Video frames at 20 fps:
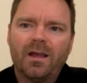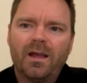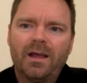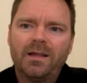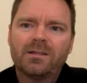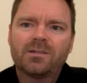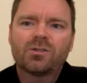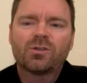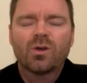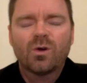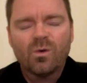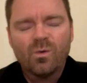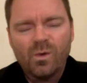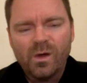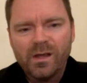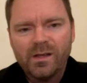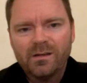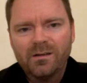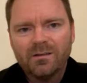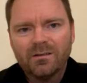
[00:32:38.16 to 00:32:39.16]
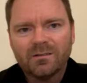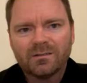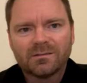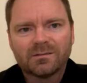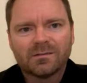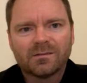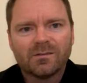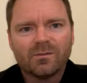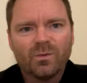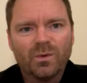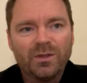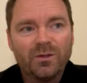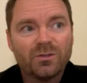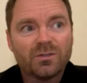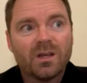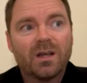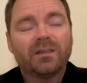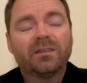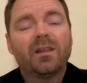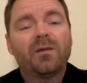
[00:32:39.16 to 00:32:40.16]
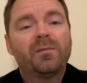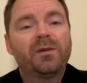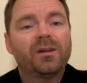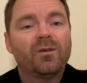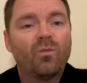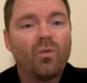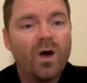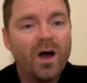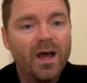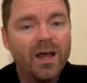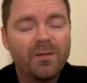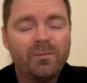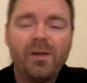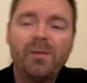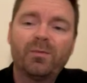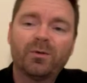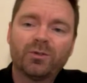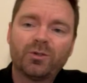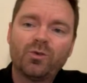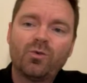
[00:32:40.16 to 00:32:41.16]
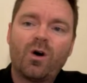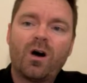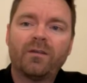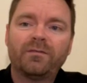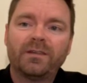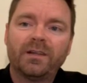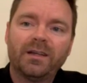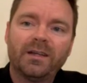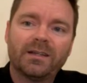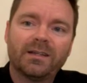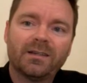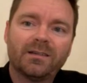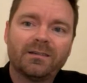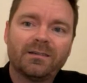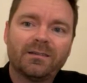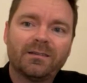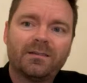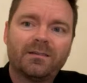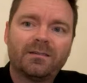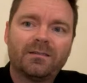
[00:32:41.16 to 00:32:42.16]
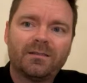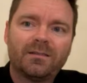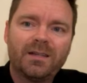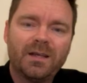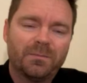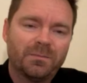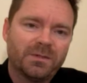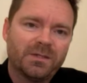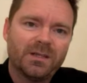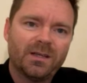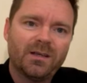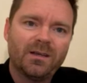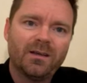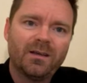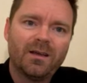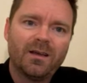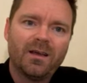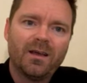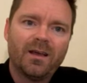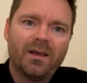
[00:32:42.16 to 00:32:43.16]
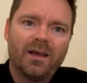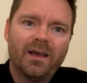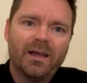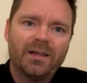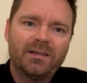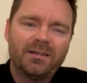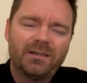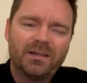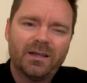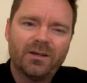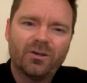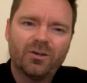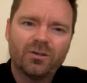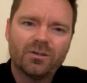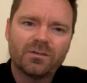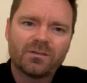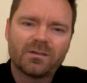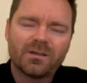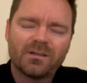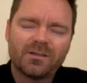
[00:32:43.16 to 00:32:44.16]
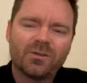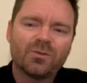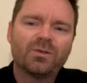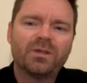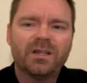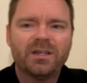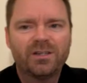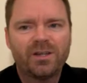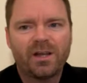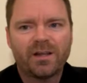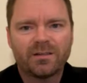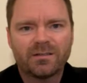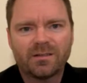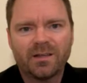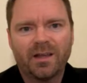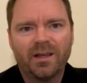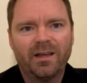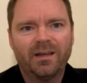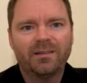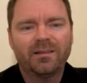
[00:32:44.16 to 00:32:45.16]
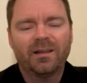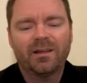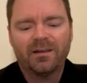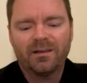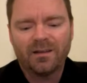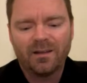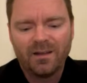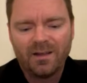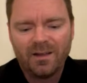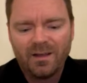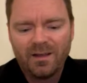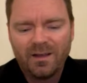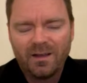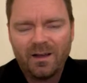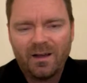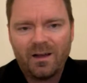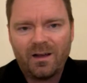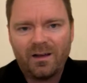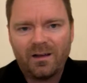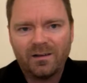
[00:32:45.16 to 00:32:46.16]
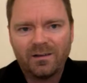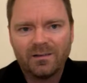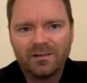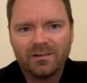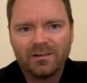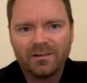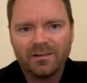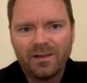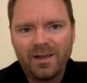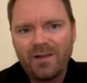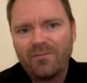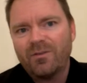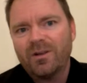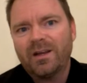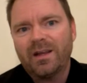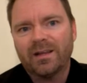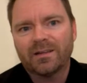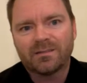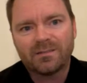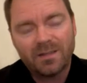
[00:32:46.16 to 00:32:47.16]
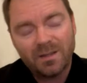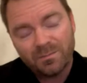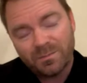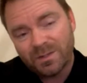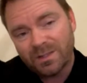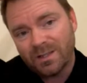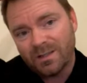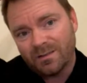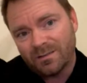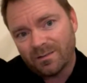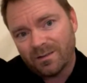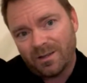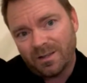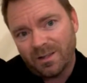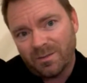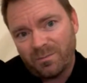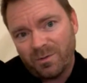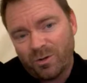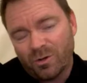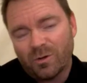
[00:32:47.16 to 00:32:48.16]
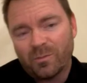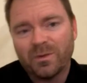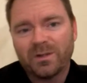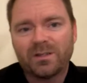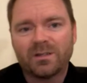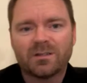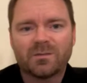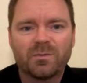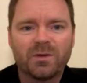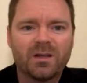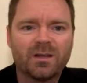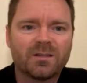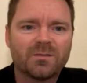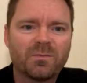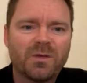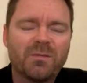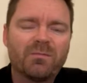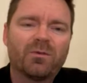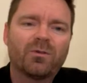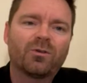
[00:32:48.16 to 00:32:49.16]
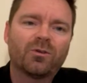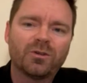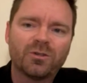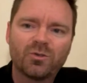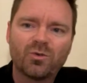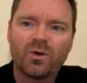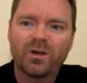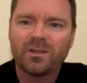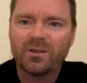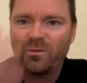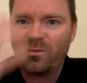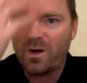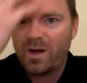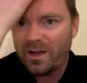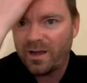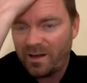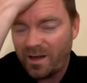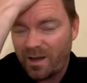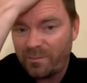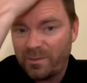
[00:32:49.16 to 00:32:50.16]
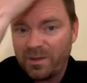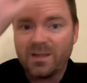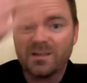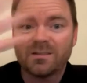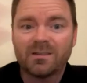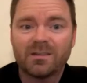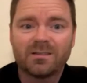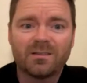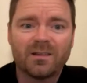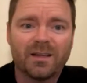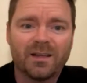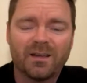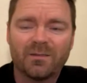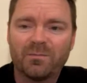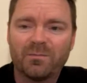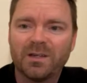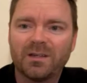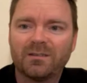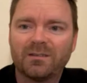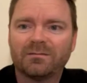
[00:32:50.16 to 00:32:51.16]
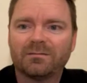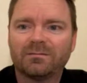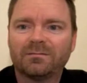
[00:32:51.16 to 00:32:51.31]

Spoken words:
And so when there's unlimited wine, people do often get tipsy at dinners. And so DJ is saying that every day is tipsy on the pilgrimages because people are enjoying the wine, not because it's like a big